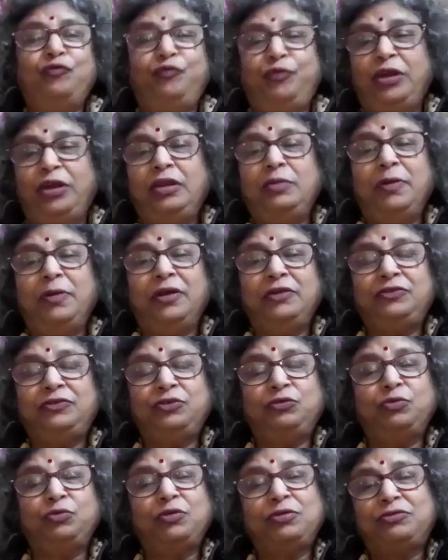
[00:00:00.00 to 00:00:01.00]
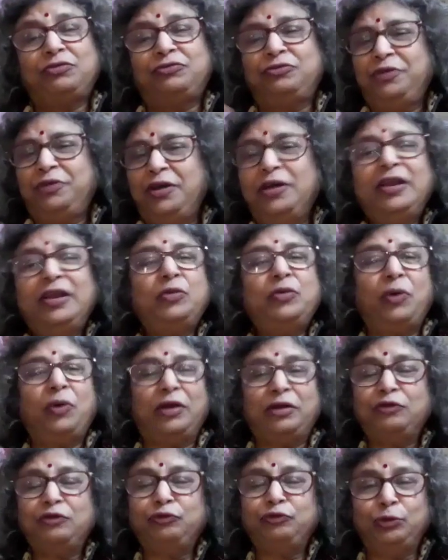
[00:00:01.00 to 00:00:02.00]
you very much. It was really
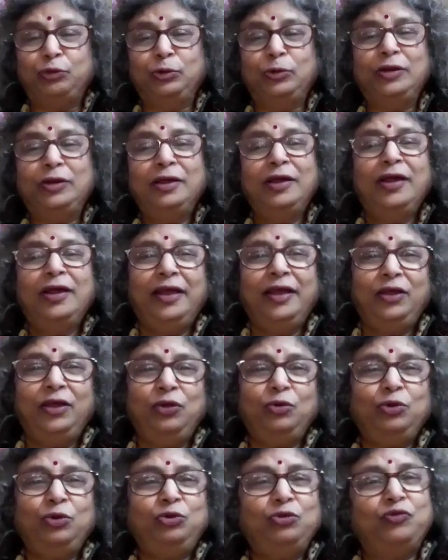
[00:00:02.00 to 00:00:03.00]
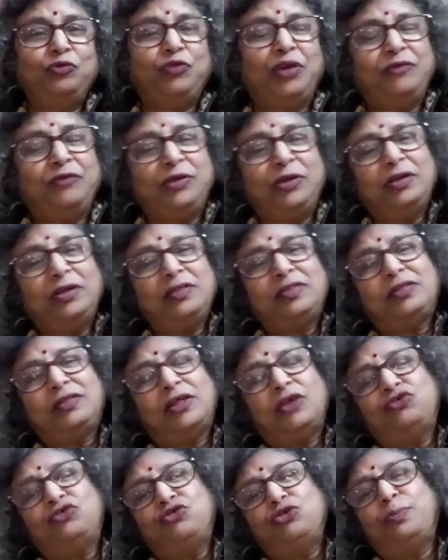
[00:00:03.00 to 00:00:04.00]
wonderful. You know, you've given us
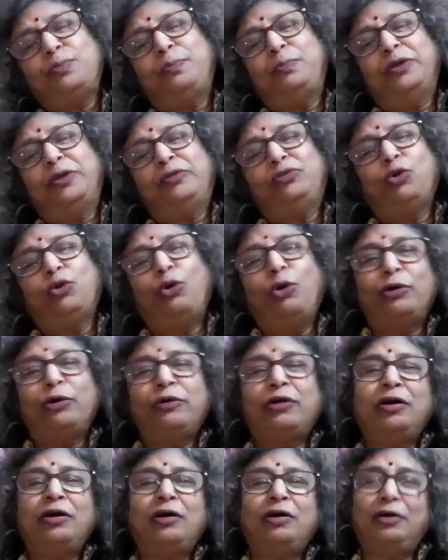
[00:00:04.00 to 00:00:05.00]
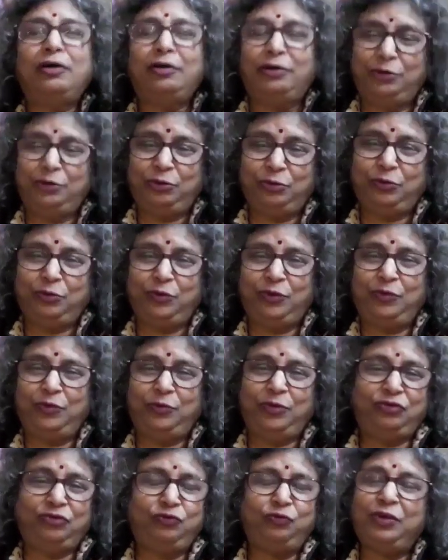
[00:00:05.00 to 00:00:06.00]
such a plethora,
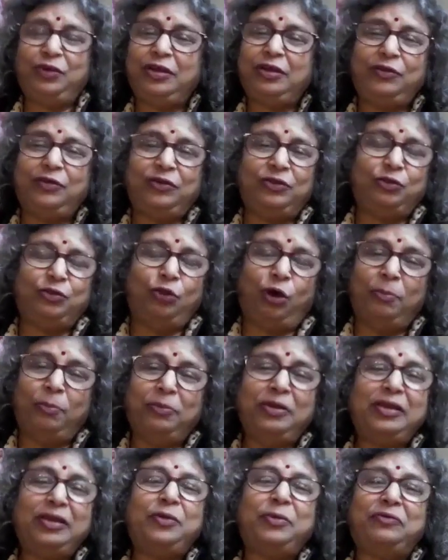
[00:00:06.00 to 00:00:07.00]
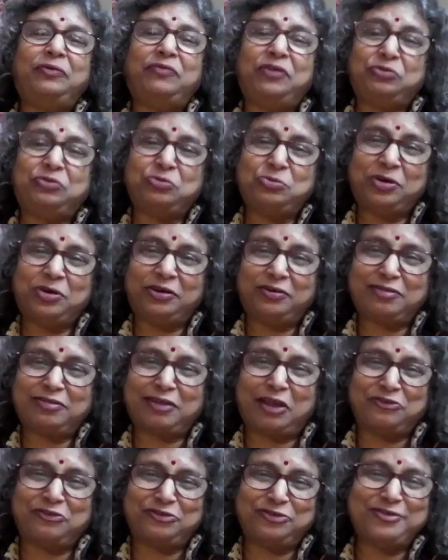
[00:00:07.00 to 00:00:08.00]
which we normally, when we do a
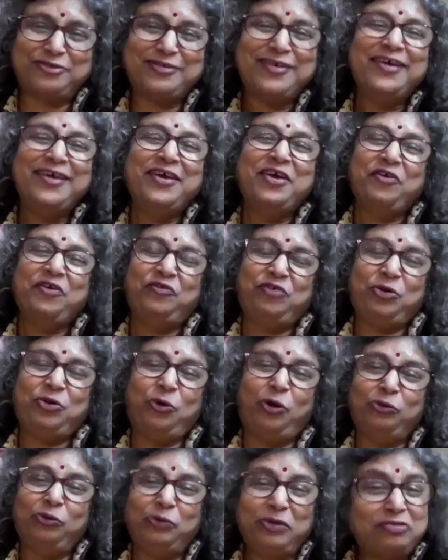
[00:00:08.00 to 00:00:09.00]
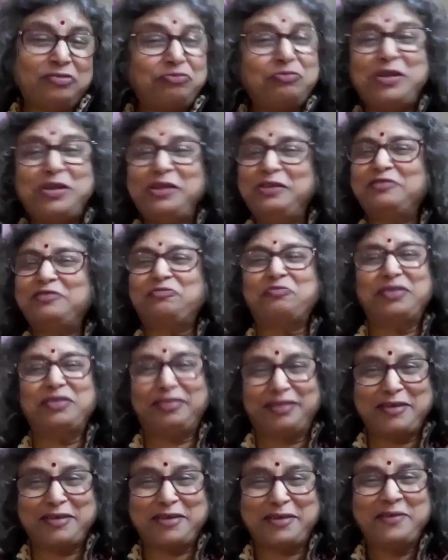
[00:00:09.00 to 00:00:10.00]
discussion, we always feel is
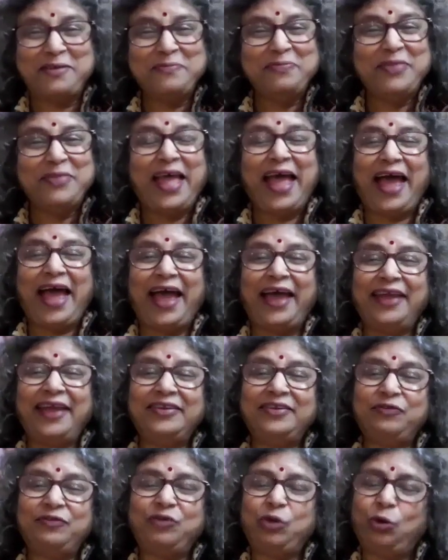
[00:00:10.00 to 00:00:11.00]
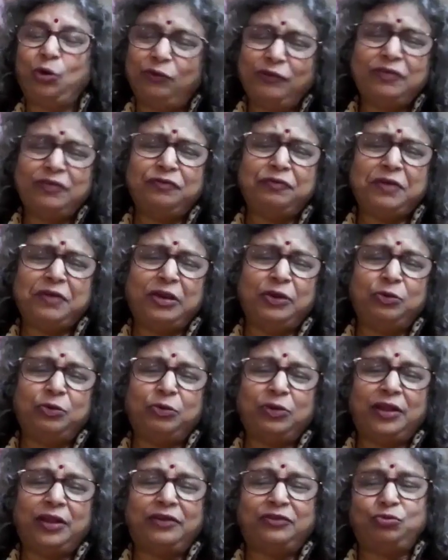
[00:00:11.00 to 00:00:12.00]
missing. And we always feel, you
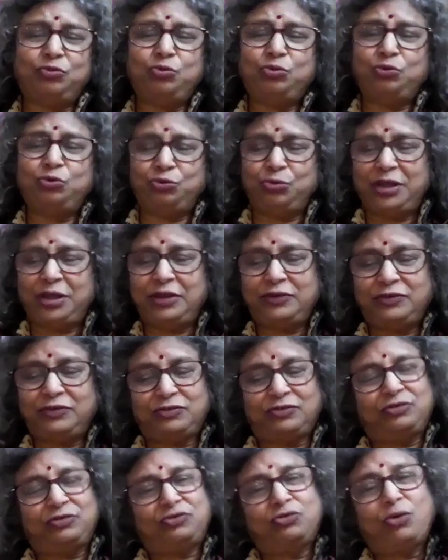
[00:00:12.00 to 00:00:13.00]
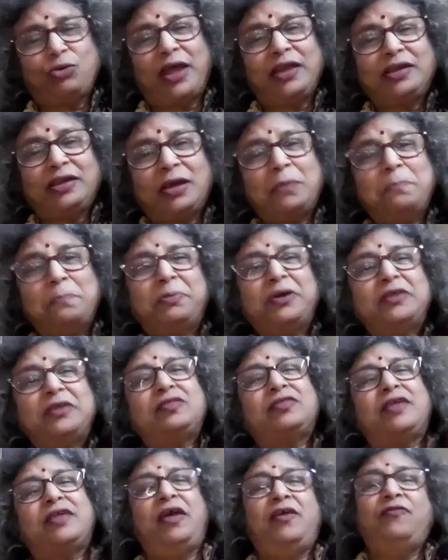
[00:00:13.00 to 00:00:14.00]
know, that you need to
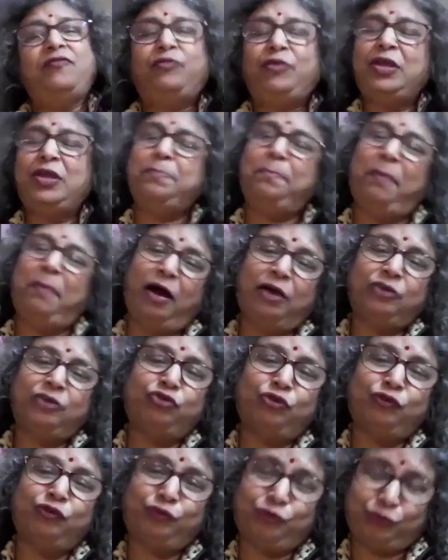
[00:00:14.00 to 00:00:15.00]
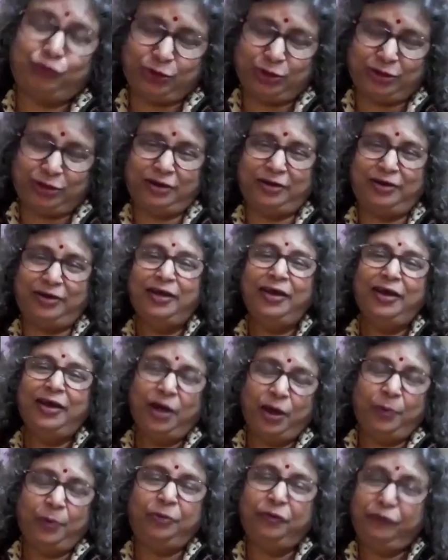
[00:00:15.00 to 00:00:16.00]
encompass every part of
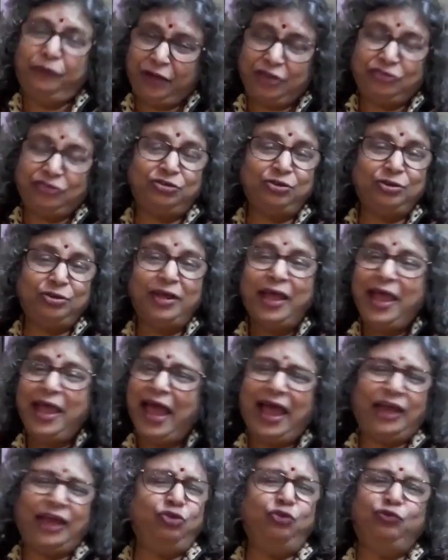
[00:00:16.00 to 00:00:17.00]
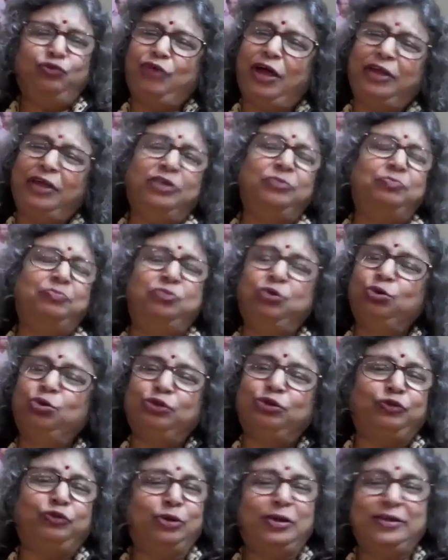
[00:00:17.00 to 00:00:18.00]
a profession. And you've done it
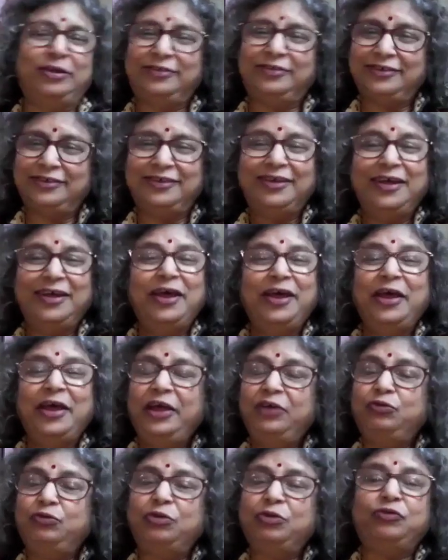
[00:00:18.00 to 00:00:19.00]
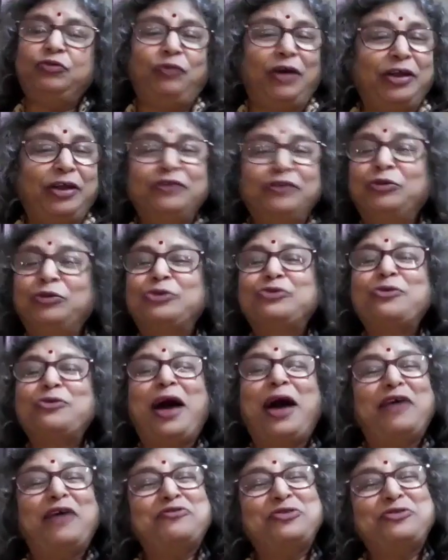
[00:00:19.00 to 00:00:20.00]
beautifully, sir. It was wonderful to
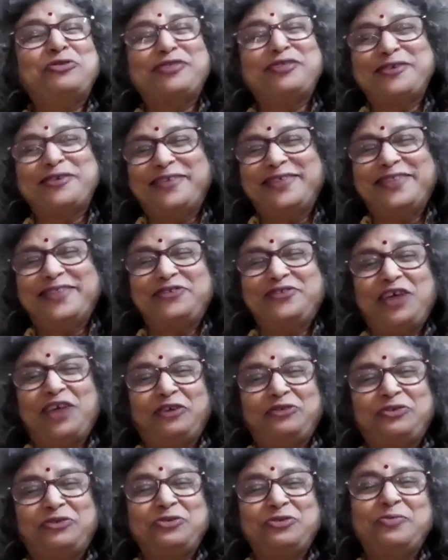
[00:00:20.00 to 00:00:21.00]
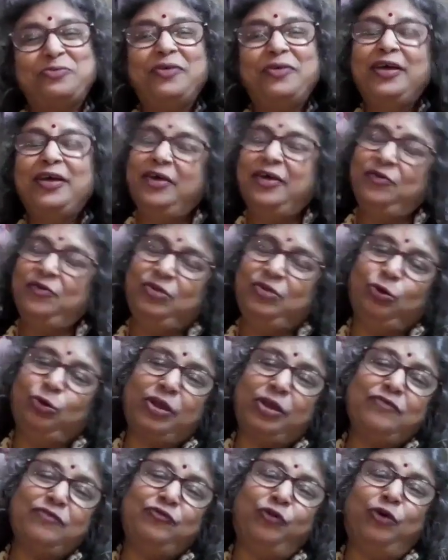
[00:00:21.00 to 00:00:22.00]
have you, sir, in the chat room. We're
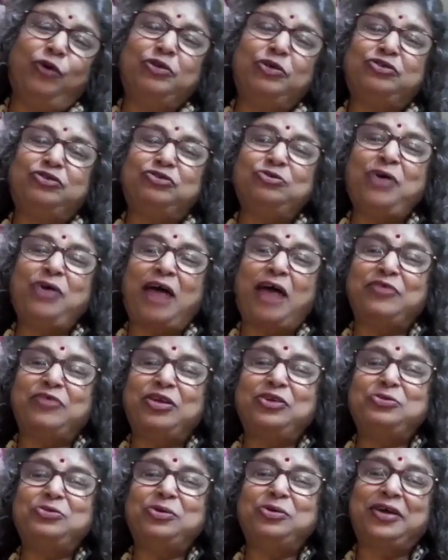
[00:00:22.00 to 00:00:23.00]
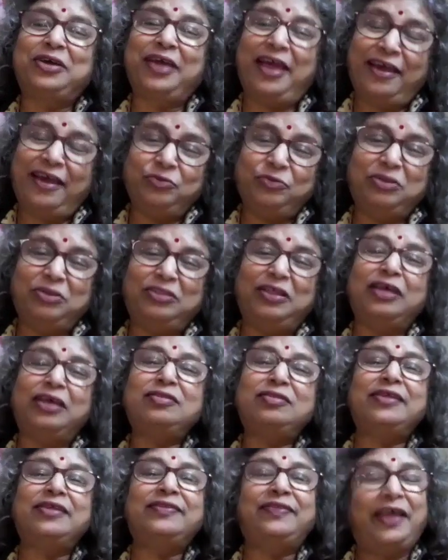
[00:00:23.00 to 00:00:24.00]
looking forward to having you again with
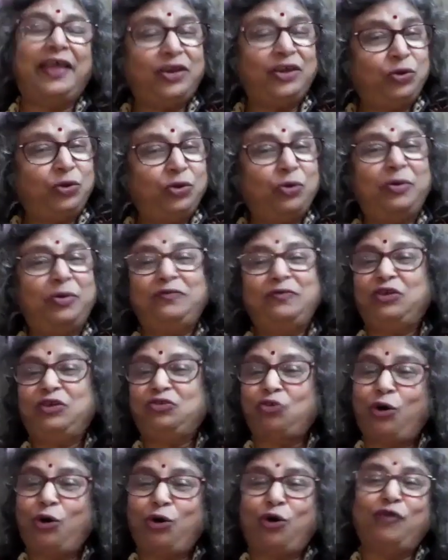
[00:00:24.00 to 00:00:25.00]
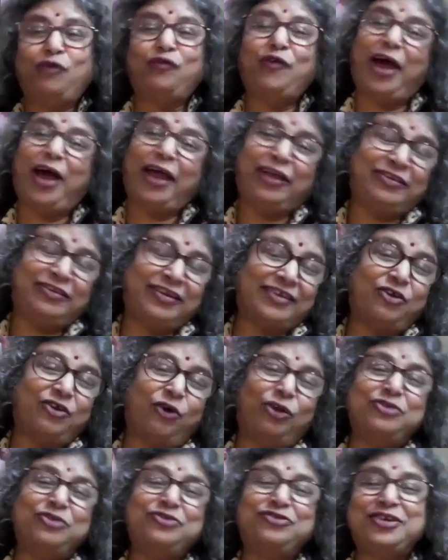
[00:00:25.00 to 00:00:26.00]
us. And then, you know, when we talk of high
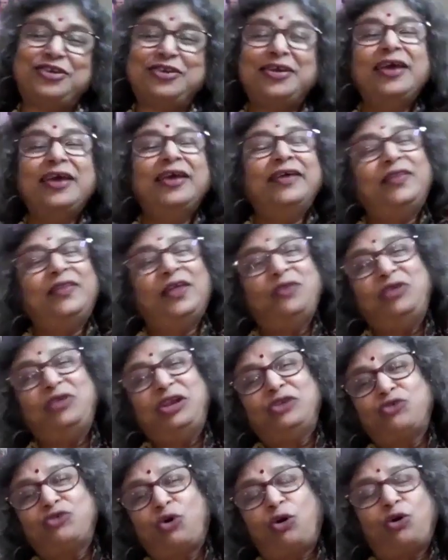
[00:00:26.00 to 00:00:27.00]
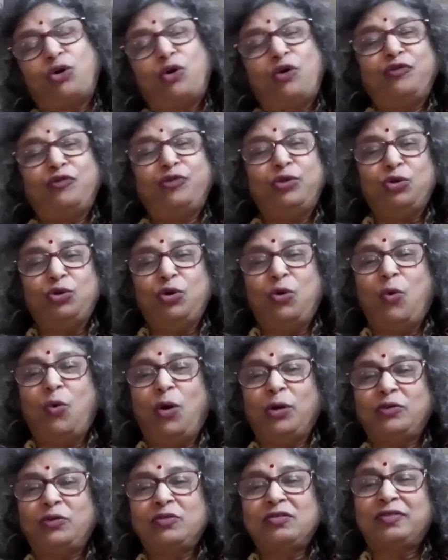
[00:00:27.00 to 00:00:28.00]
technology, then we'll talk of, you know,
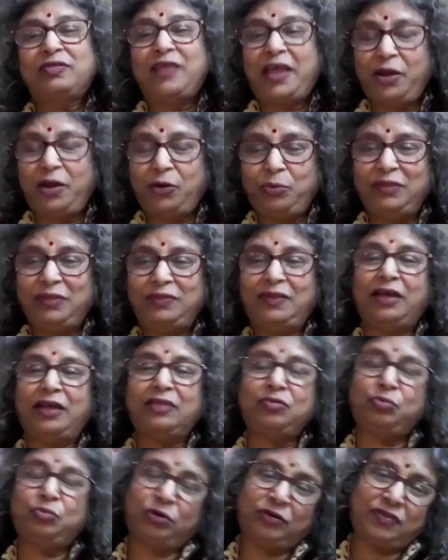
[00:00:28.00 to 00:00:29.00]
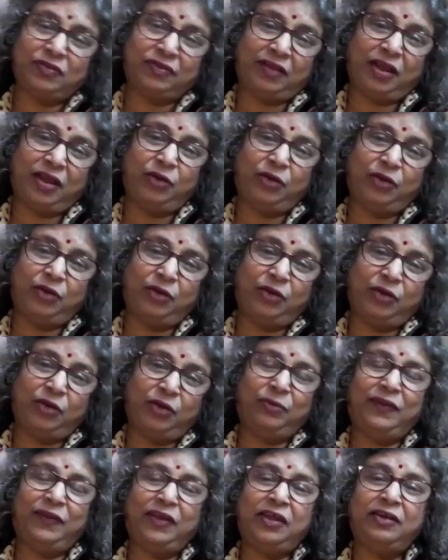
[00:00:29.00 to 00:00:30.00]
what is there with us, what is there
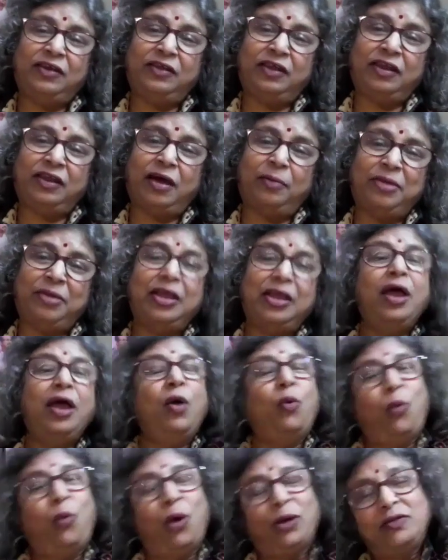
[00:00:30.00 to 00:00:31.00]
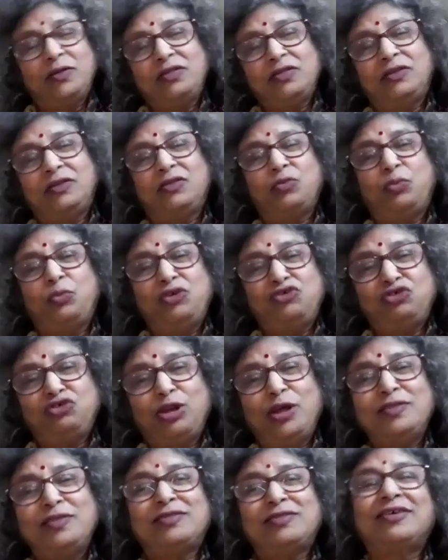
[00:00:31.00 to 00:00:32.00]
with the Indian Army, what is its wish
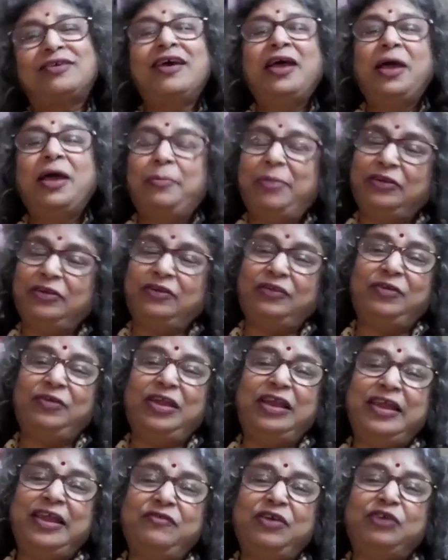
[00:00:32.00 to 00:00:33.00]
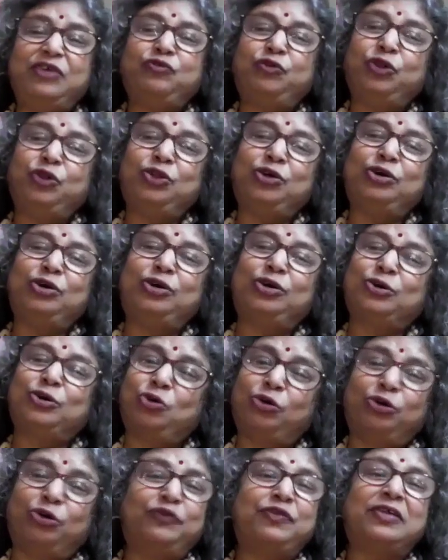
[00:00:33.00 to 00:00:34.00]
list. But we leave it for the
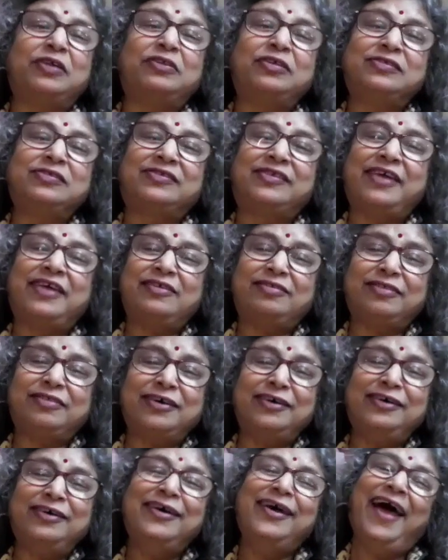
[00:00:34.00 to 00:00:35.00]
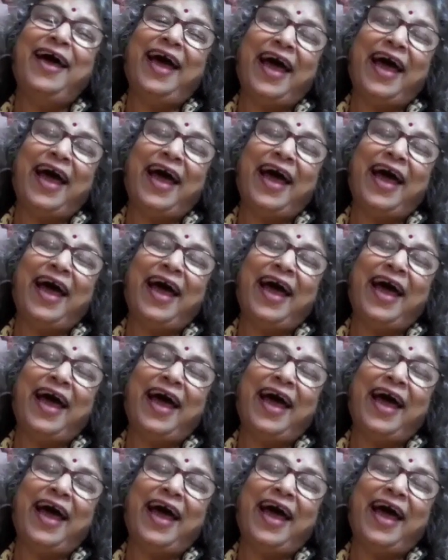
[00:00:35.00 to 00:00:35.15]
Corps of Signals Day, sir.